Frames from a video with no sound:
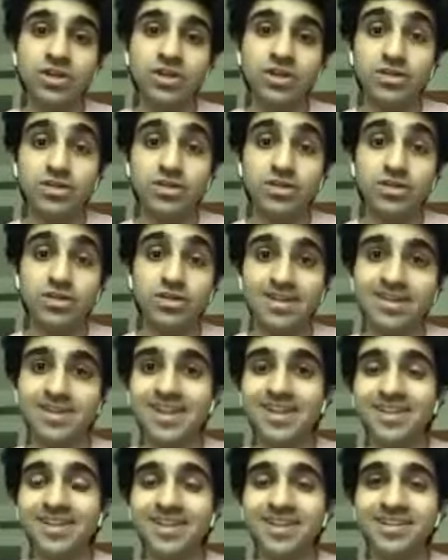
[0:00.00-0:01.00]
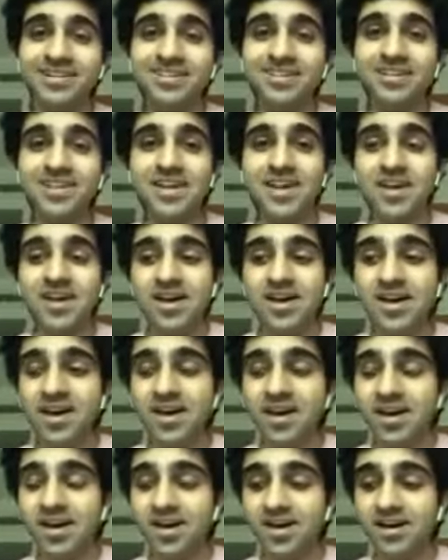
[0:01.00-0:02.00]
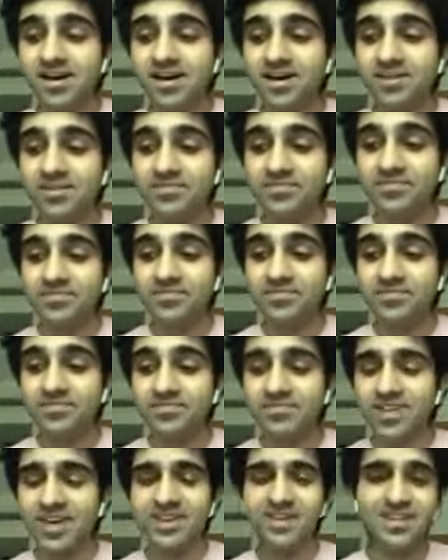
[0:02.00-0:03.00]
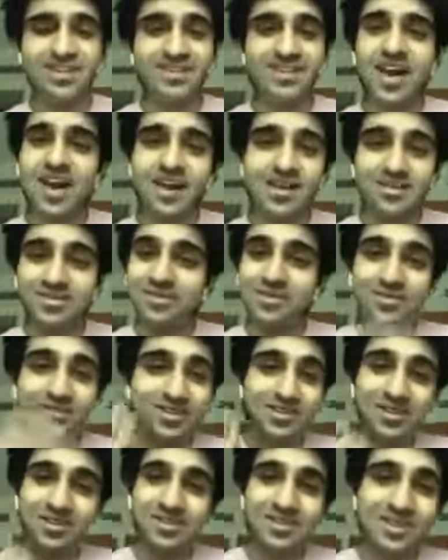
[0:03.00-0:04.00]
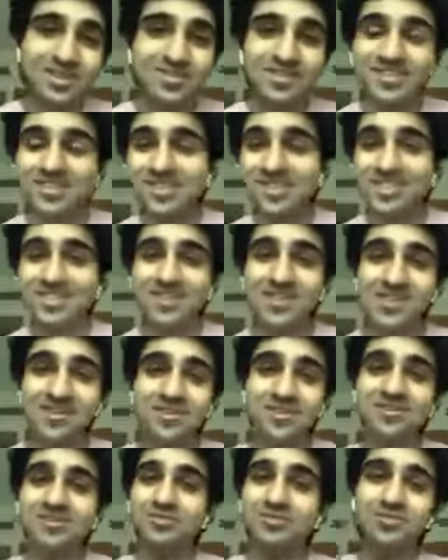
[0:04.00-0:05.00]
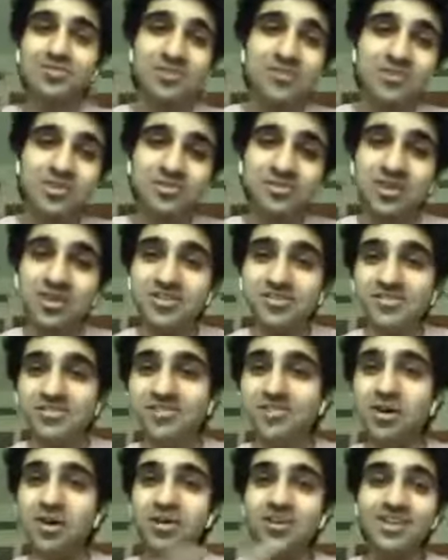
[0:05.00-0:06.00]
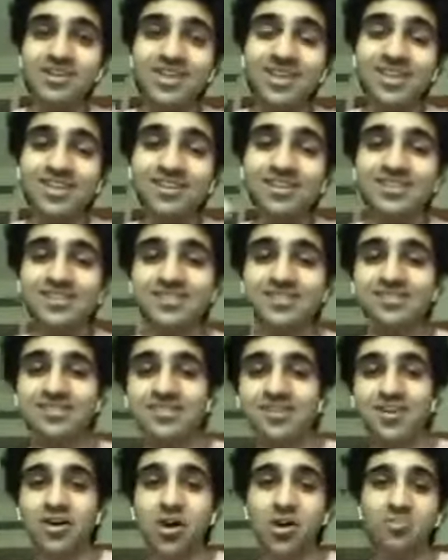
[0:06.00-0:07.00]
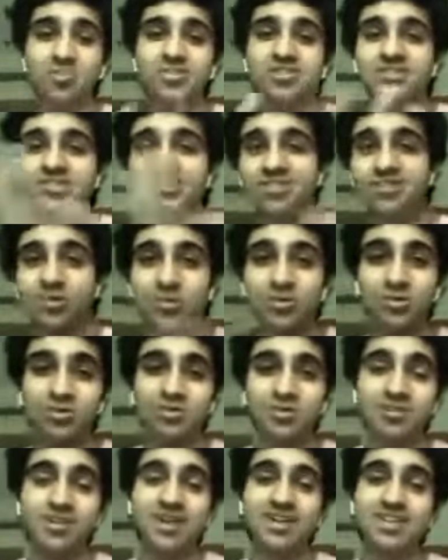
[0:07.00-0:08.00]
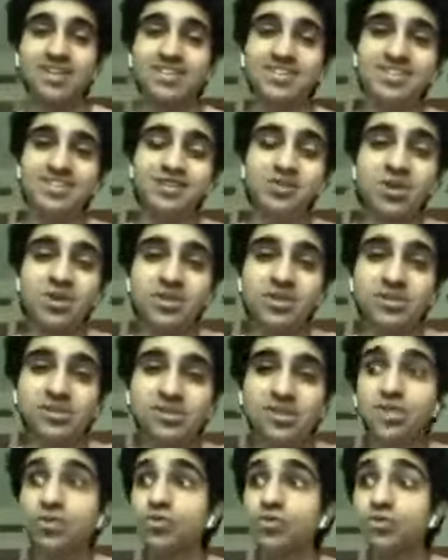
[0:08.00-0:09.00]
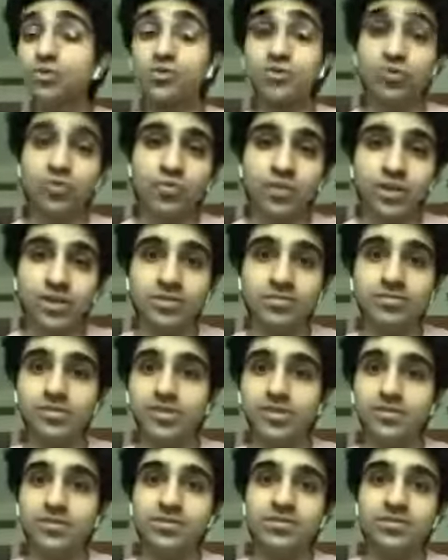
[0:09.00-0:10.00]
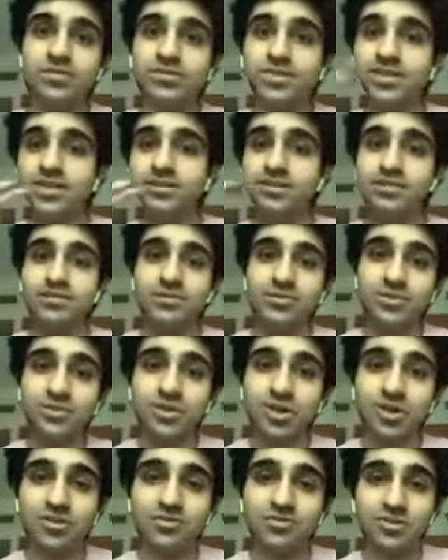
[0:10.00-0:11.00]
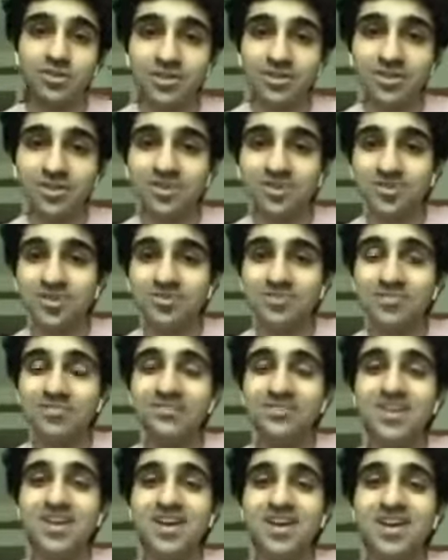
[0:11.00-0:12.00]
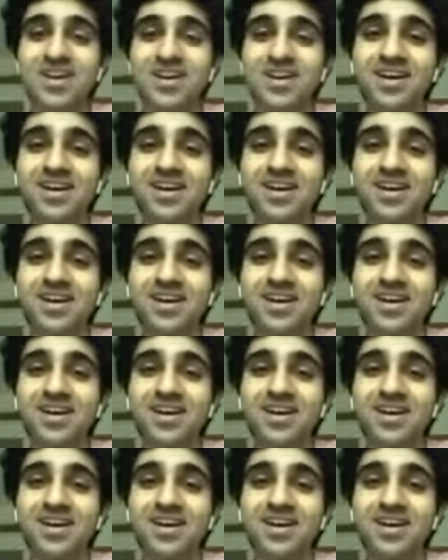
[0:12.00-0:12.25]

in 10 days. I somewhat covered everything. Huge movie buff, got like hobbies included dramatics in college, huge foodie, been like doing a lot of cooking at home